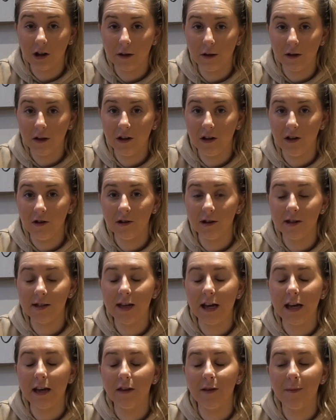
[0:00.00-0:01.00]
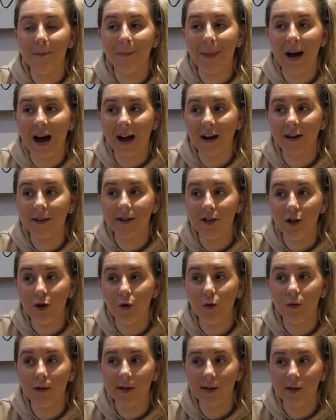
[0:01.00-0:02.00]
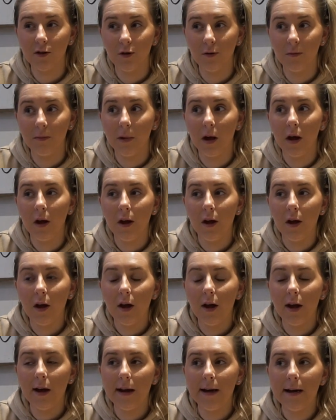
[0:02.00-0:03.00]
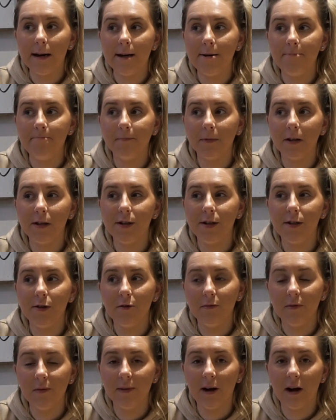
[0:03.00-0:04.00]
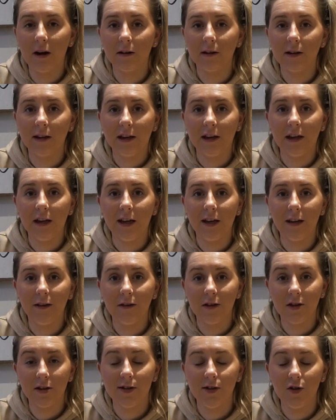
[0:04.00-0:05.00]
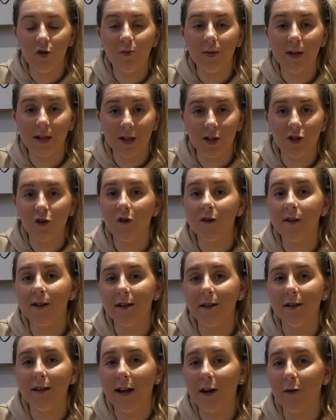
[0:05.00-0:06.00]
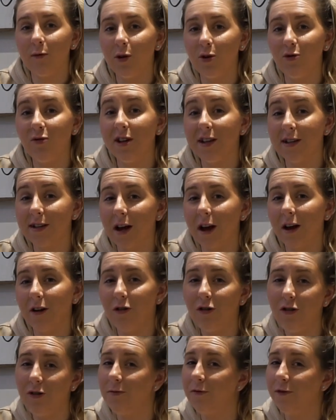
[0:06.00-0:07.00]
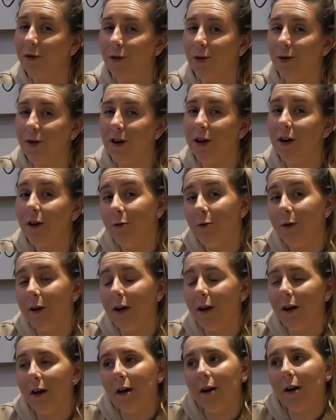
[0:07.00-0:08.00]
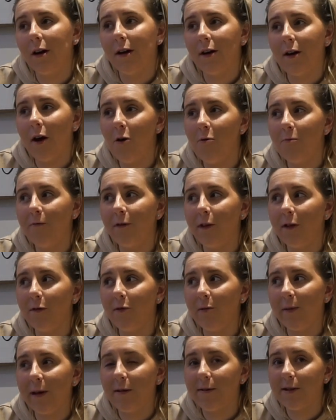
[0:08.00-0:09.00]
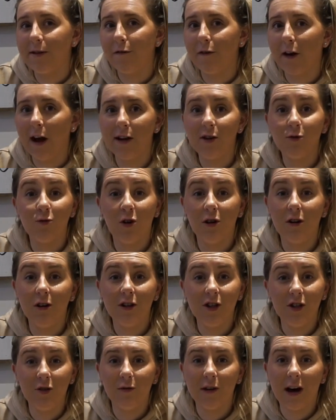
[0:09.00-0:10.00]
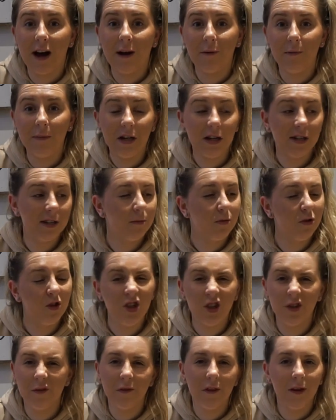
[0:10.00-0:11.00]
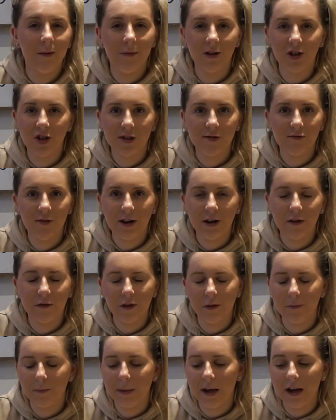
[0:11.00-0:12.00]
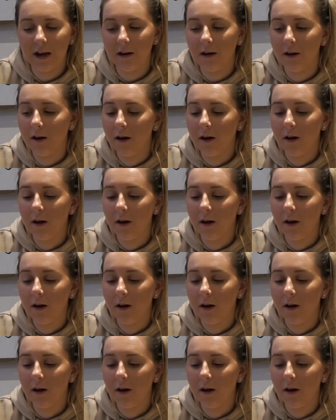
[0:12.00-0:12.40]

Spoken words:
I think you can take them back to some supermarket, the superstores, and they will recycle them for you. Hopefully we'll be able to find one and do that because a bunch of them are just ready for the bin.